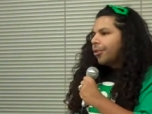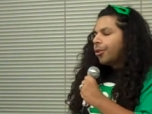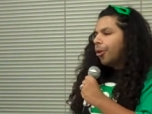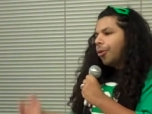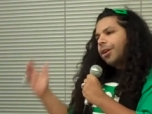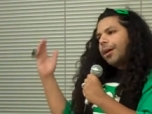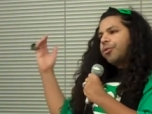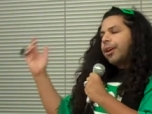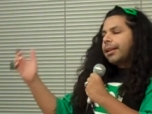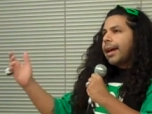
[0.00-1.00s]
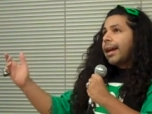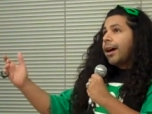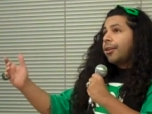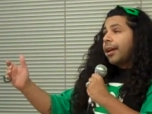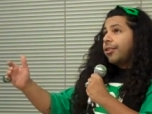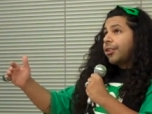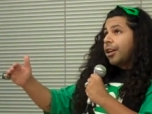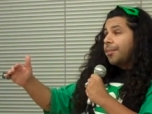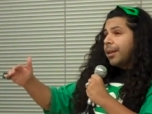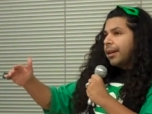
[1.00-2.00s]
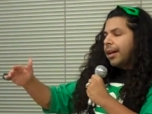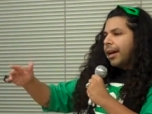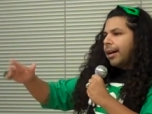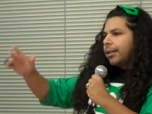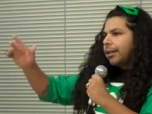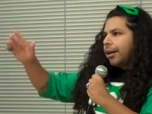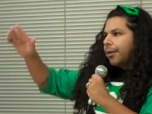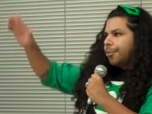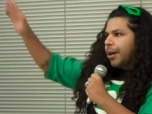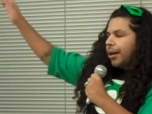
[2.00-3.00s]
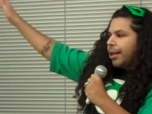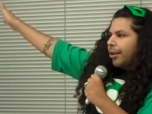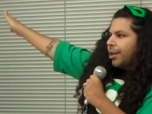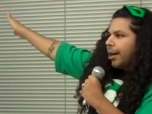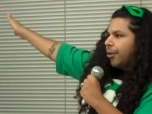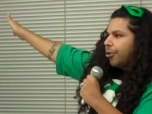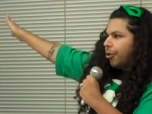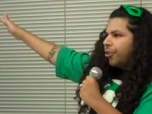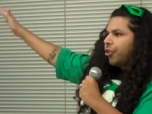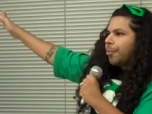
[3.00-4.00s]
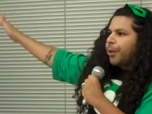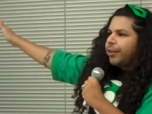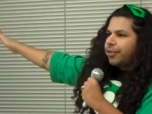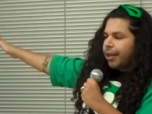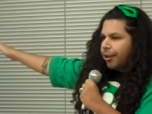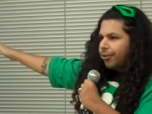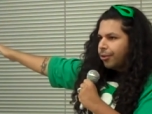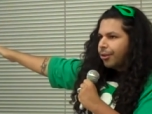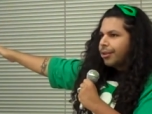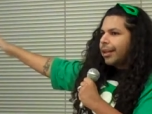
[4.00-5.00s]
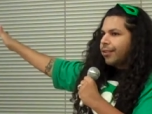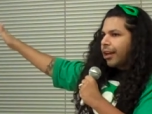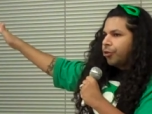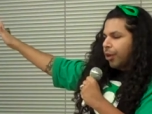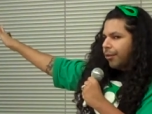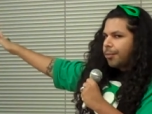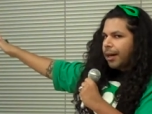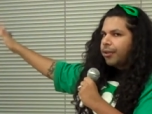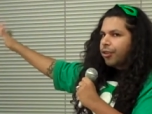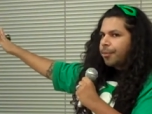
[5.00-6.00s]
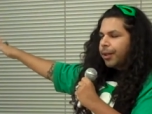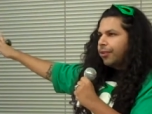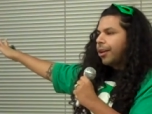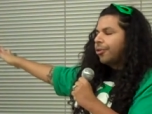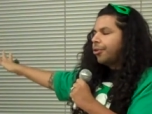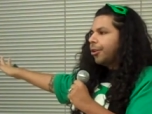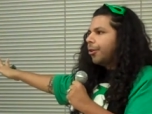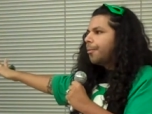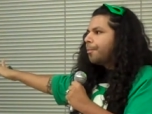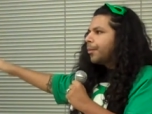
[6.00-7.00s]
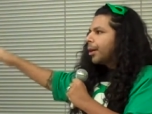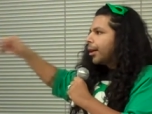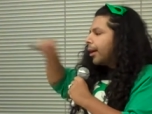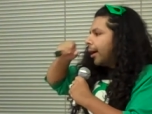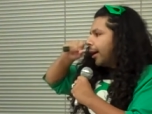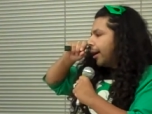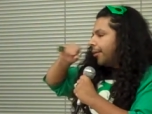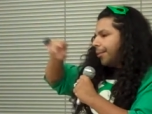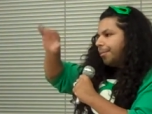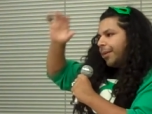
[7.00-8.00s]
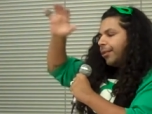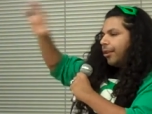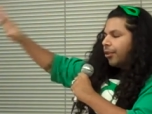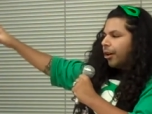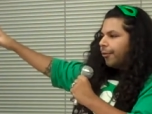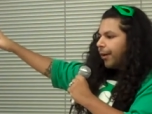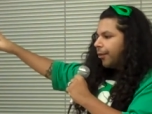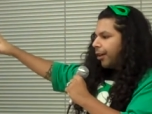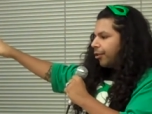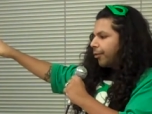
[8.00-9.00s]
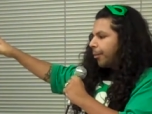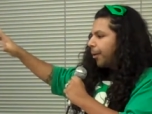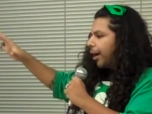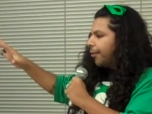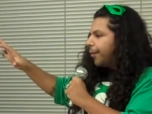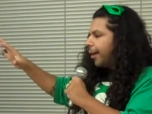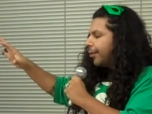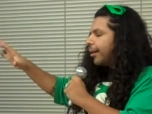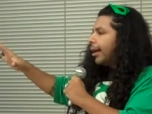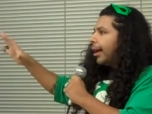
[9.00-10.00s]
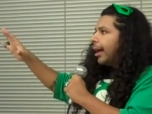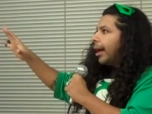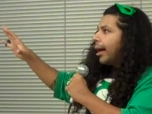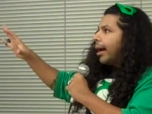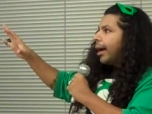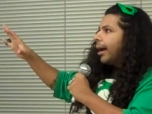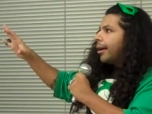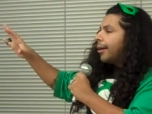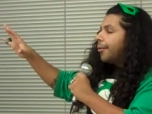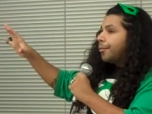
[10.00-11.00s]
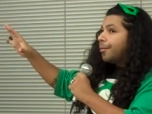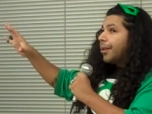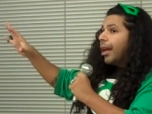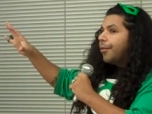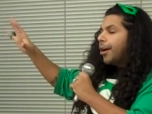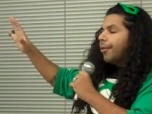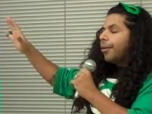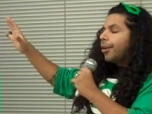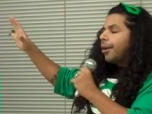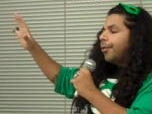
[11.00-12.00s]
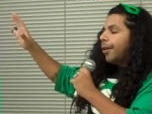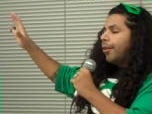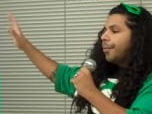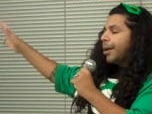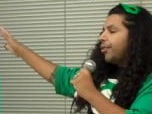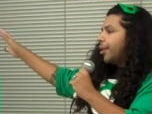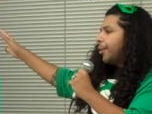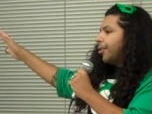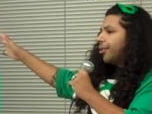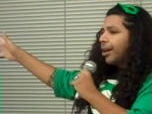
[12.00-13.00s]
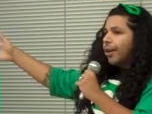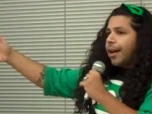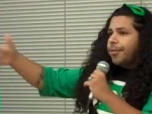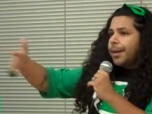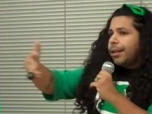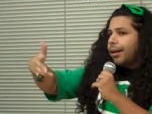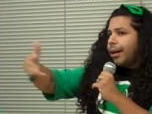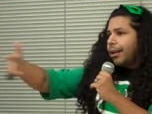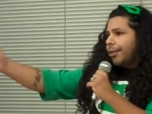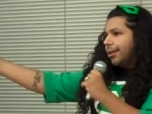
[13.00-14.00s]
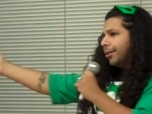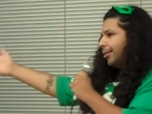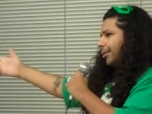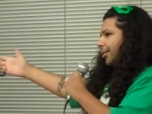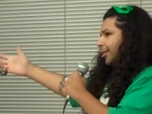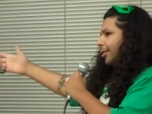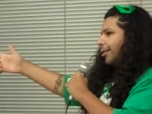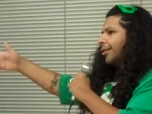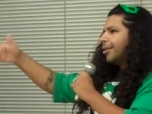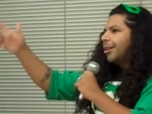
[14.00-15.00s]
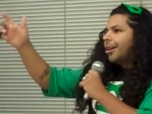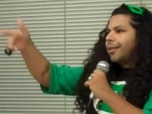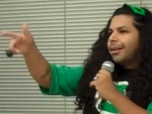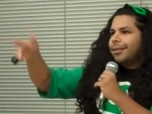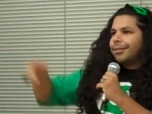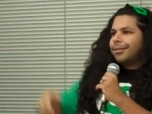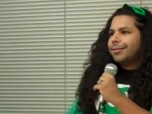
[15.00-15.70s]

So come check that out. It's going to be at the bar downtown known as Someplace Else. That's the actual name of the bar, Someplace Else 2. And this is a fundraiser for Pride Fest. And have you ever been to Someplace Else? I don't know. Have you been there? Anyone? All right.